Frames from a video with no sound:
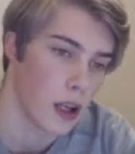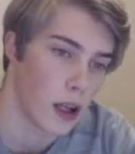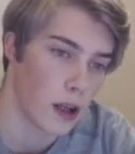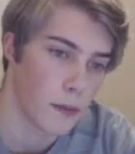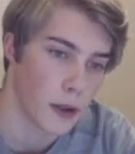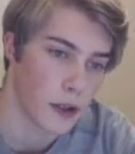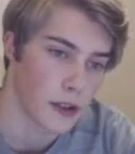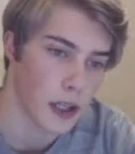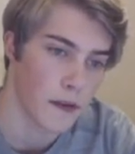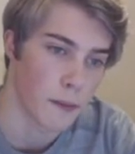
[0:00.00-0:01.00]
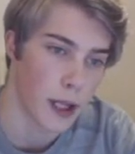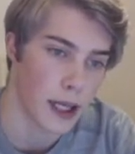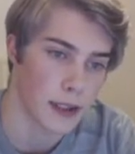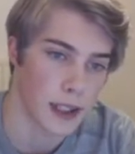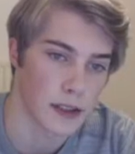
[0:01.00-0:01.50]
Um, because if
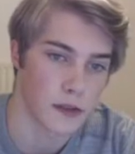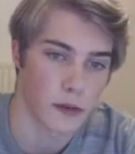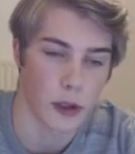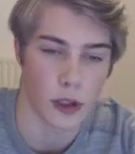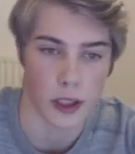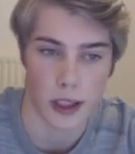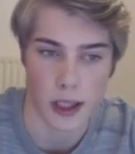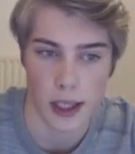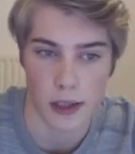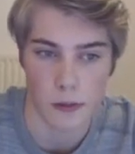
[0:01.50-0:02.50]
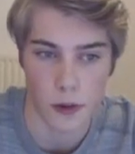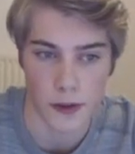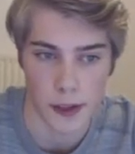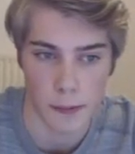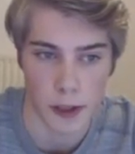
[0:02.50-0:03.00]
black takes the rook, it would
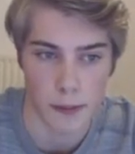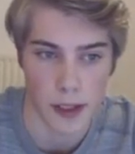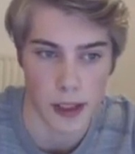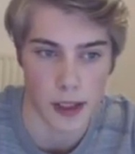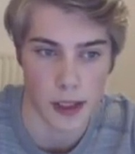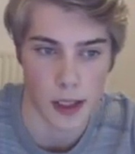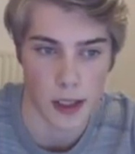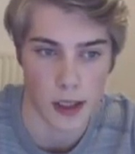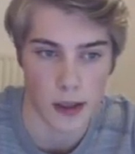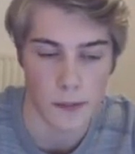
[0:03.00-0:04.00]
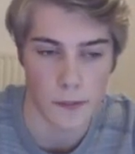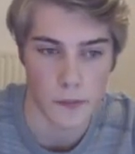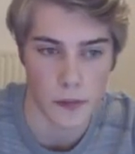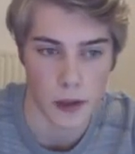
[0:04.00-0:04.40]
simply be um,